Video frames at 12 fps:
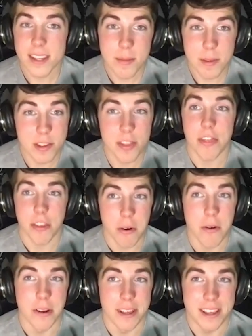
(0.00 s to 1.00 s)
team is
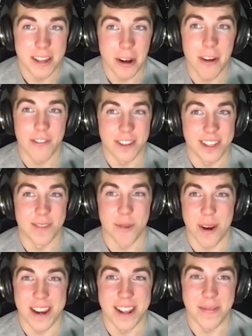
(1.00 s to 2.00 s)
3rd in offensive
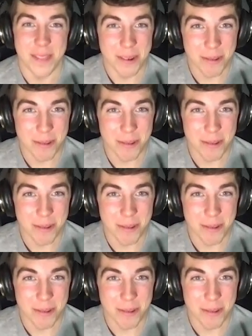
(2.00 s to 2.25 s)
rating,